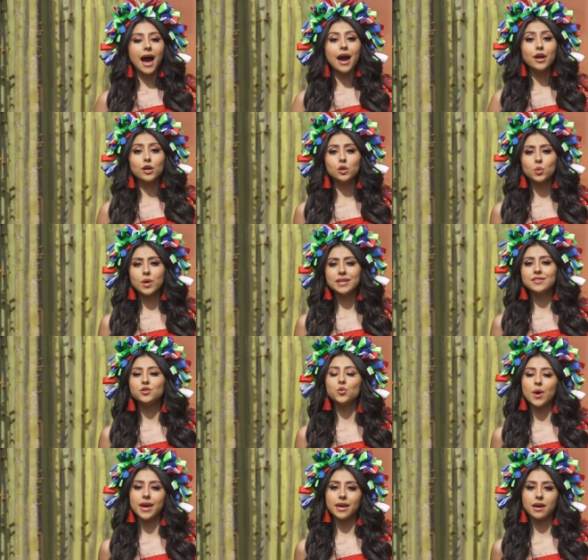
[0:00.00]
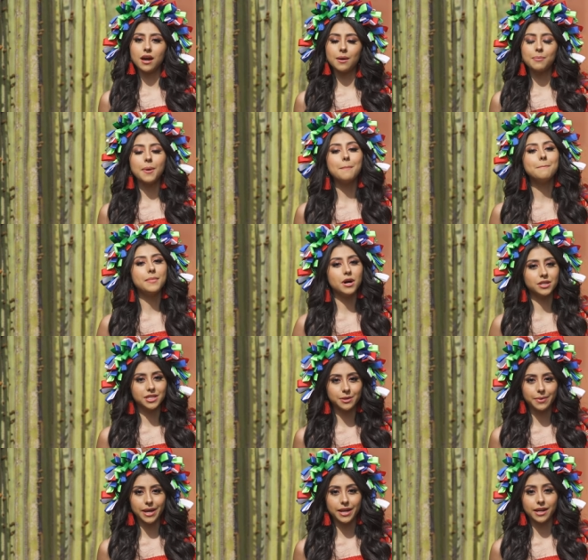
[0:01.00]
I always wake up
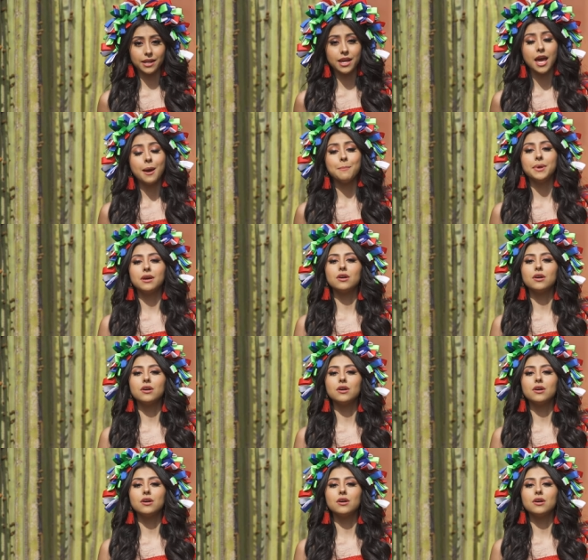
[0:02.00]
motivated